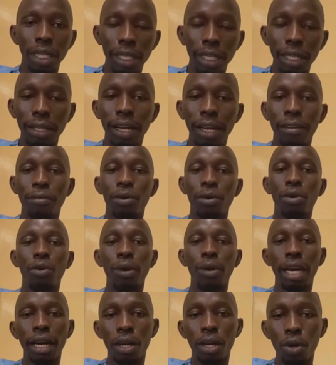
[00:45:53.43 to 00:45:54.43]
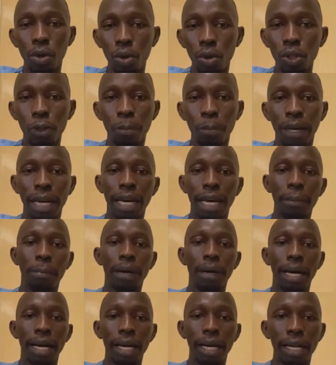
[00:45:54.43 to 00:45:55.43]
Oh, don't come out now. We expect
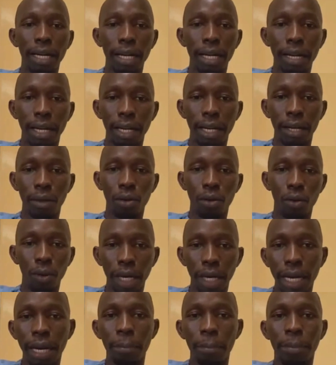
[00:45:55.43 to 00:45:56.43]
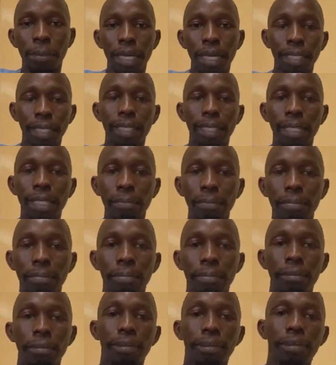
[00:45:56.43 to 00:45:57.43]
people to do the honorable thing.
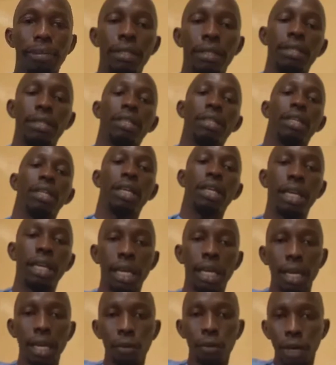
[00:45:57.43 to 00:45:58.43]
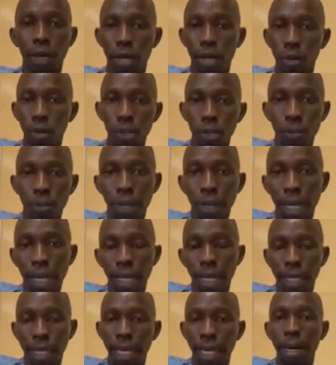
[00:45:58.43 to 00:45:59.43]
We all be don't agree.
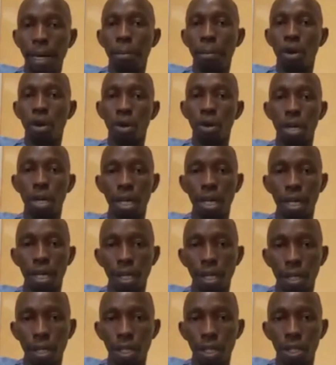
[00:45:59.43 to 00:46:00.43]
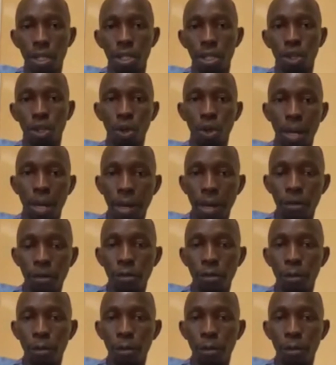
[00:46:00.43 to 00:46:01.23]
Say, oh, we win now, we all win.